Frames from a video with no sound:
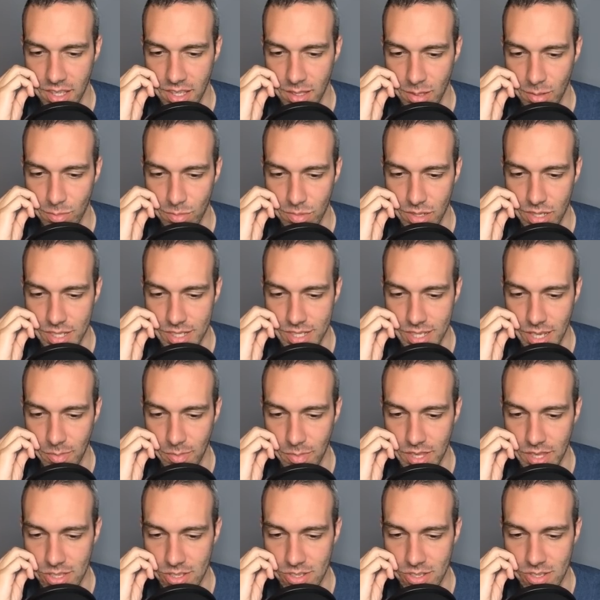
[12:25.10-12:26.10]
Please tell me
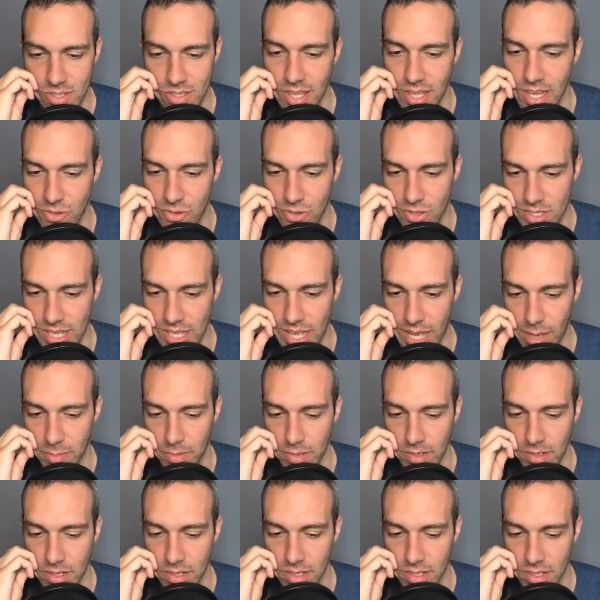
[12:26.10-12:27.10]
that's not just happened.